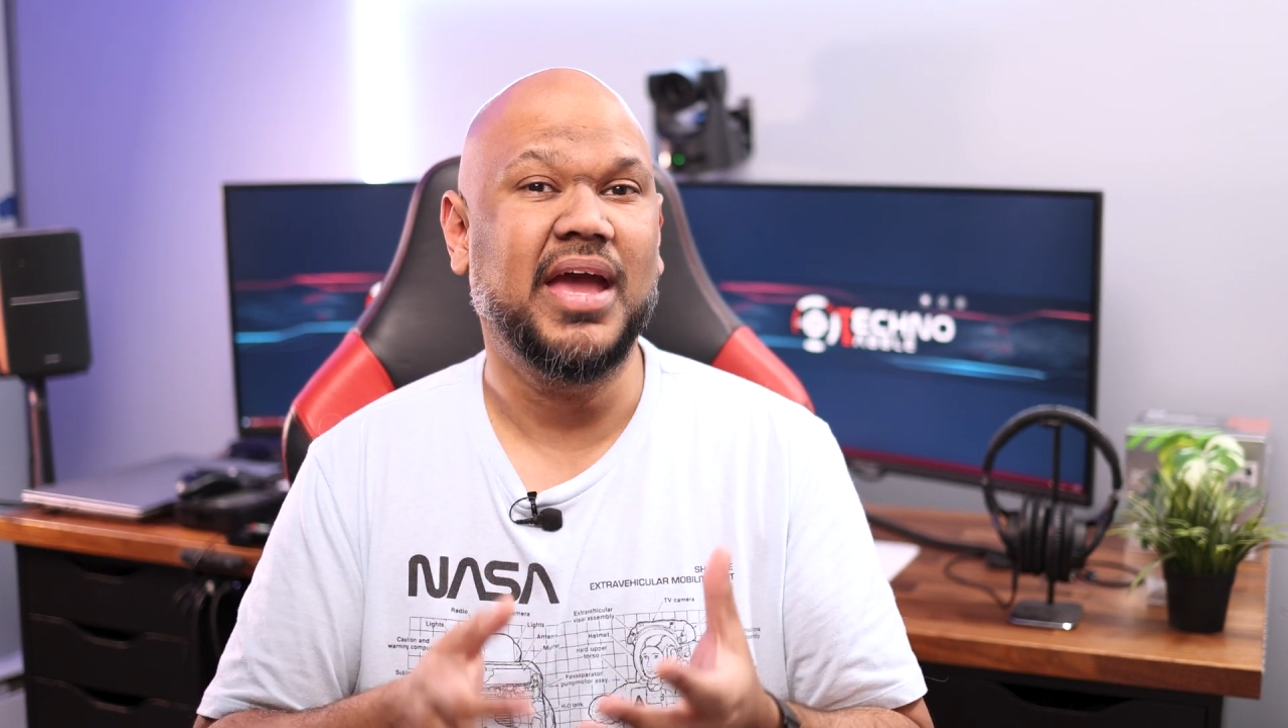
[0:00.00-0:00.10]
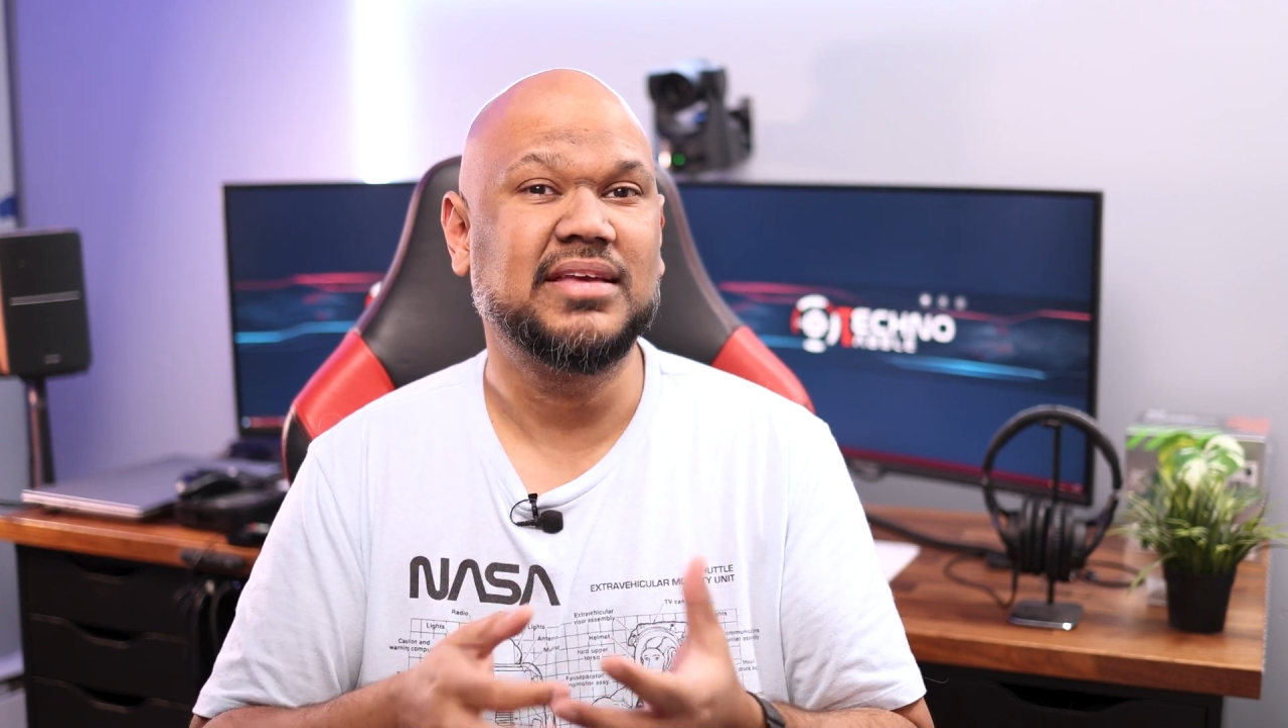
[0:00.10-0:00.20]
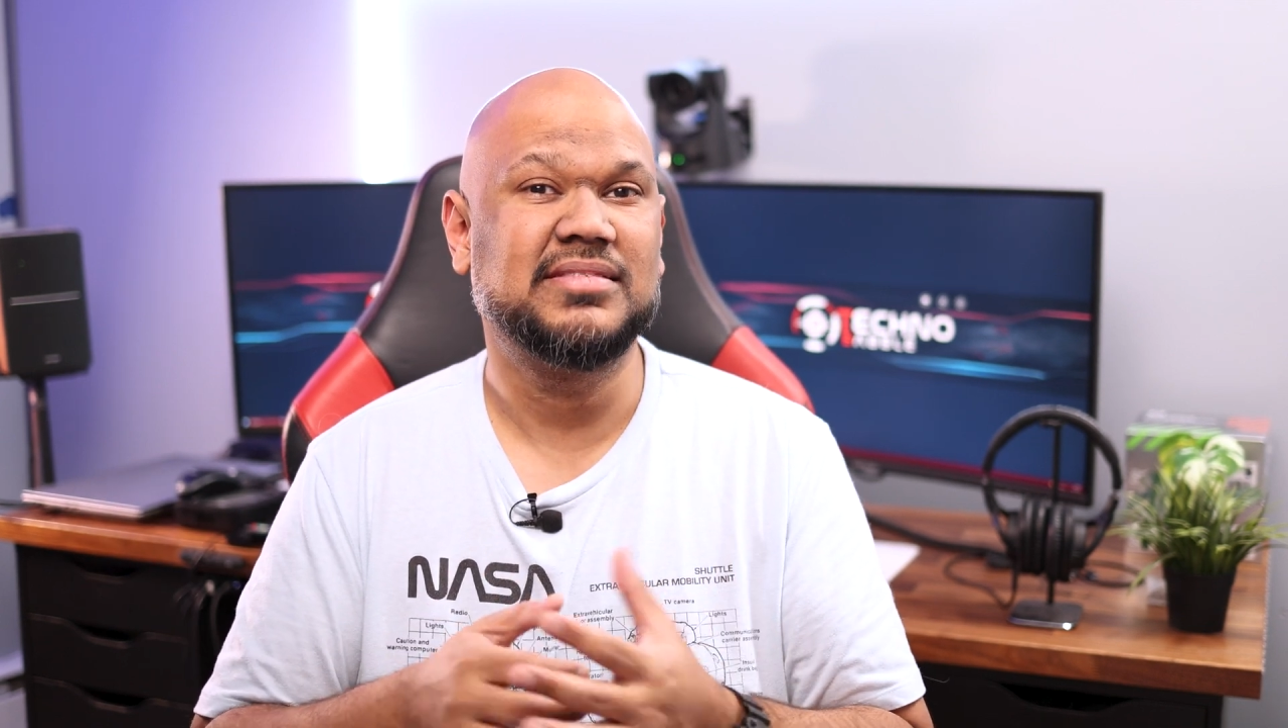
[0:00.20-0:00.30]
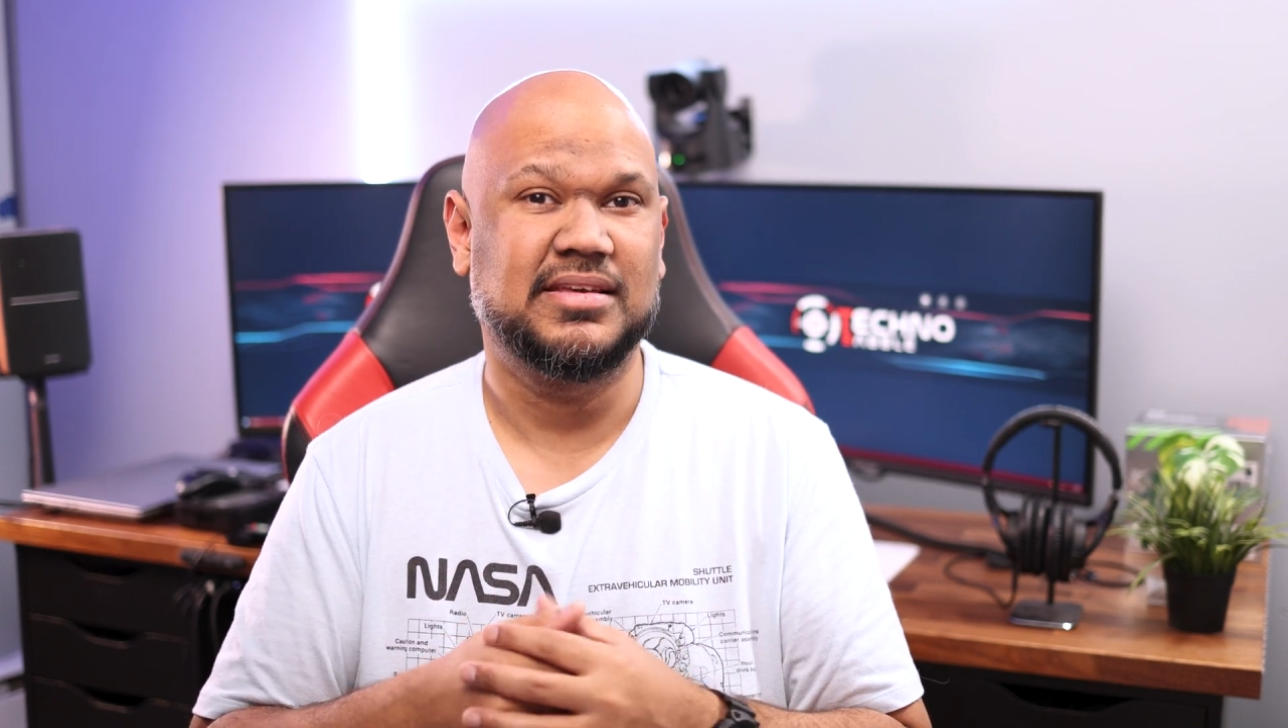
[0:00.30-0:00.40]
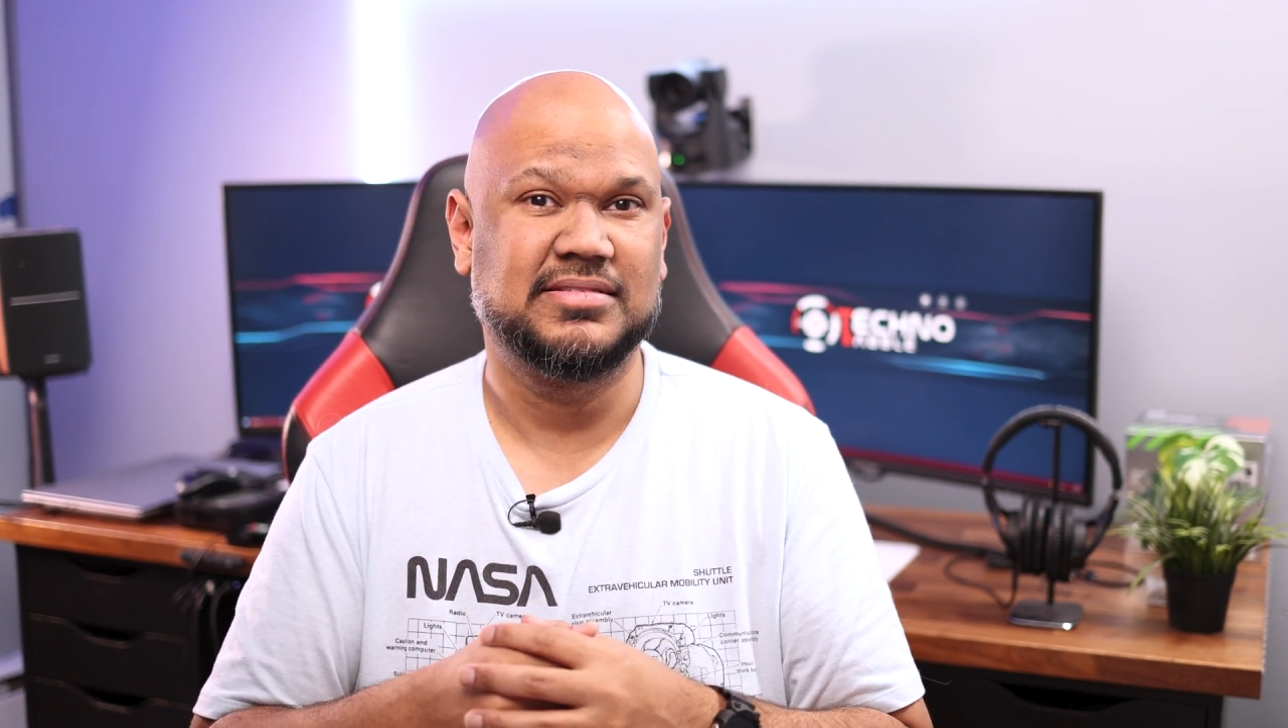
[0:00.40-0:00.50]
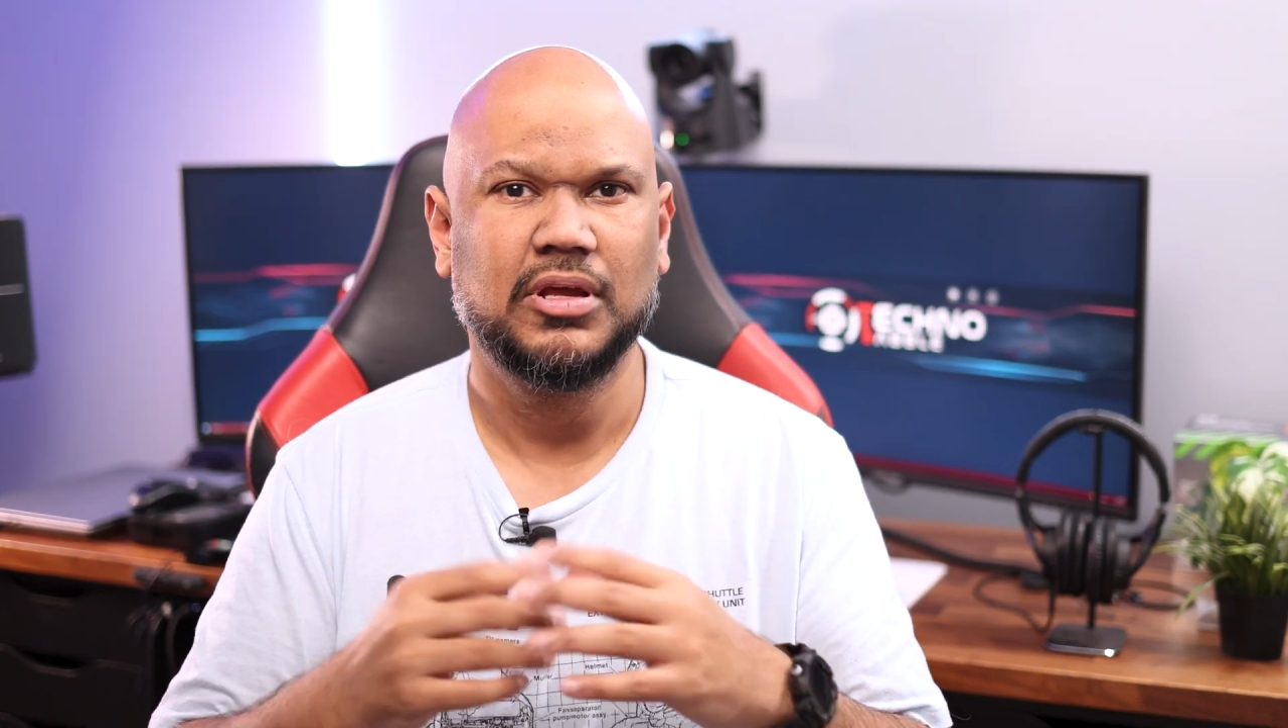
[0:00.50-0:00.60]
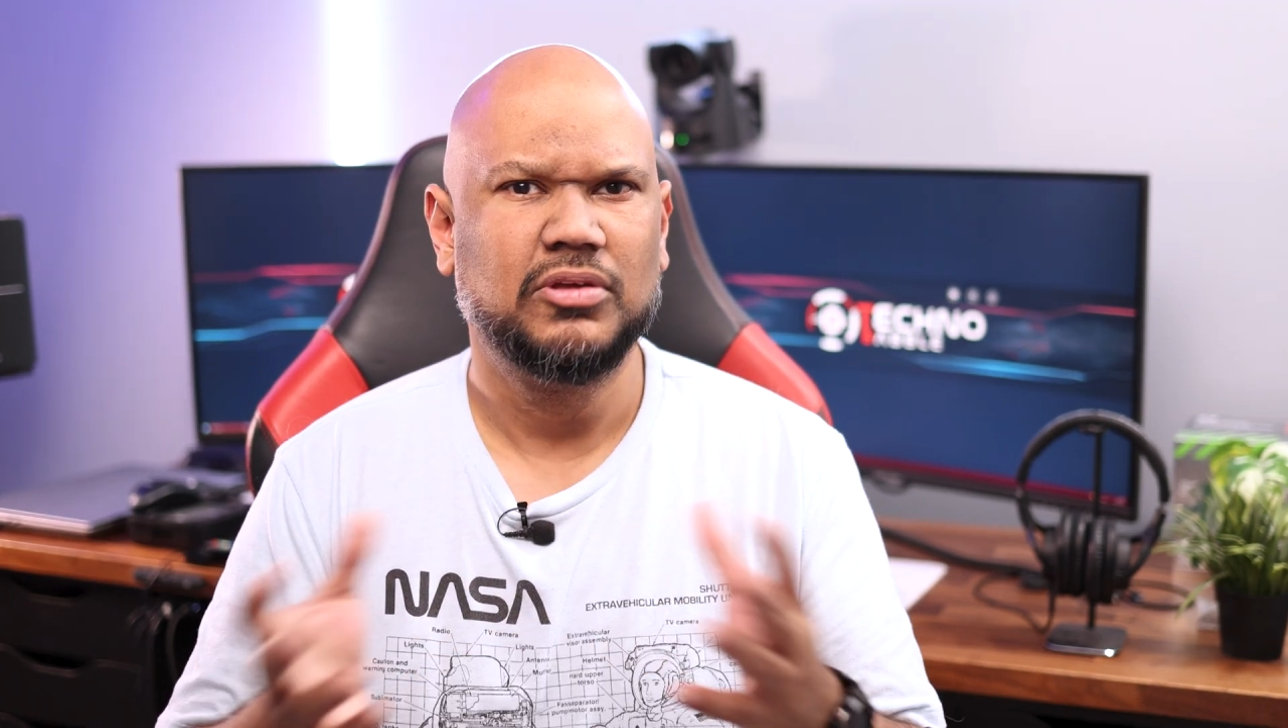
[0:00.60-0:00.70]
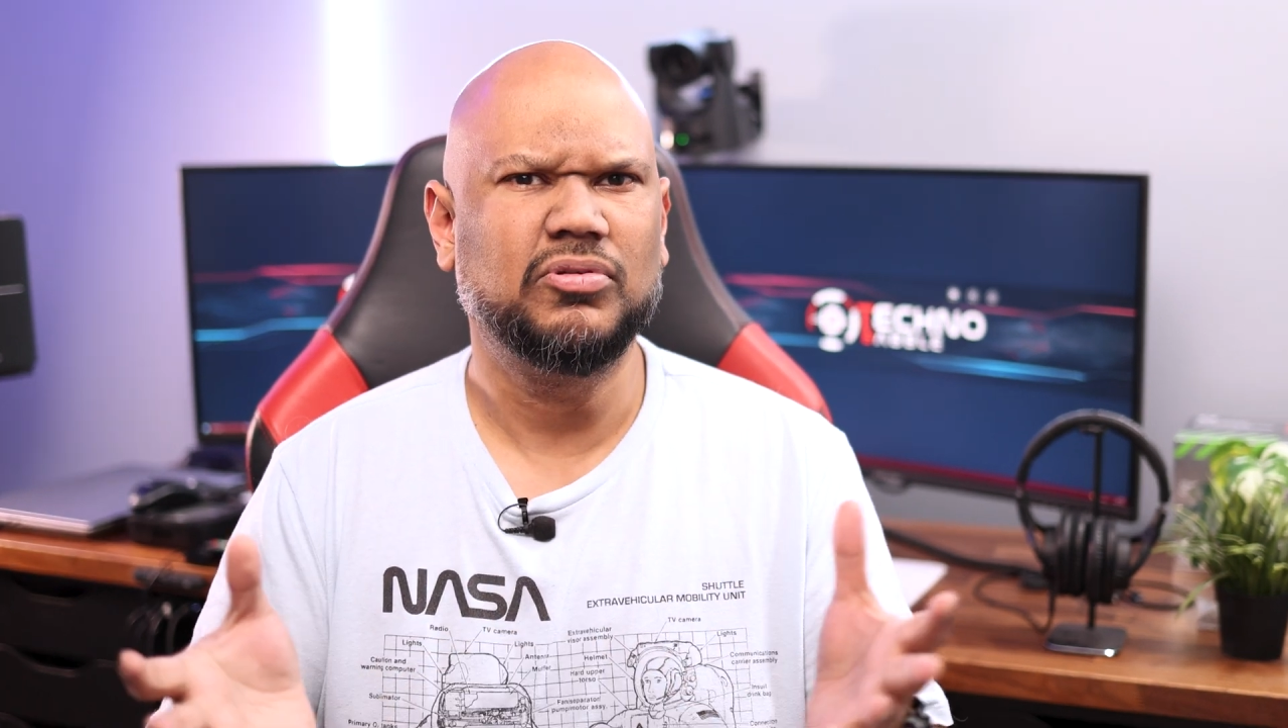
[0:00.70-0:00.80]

Access.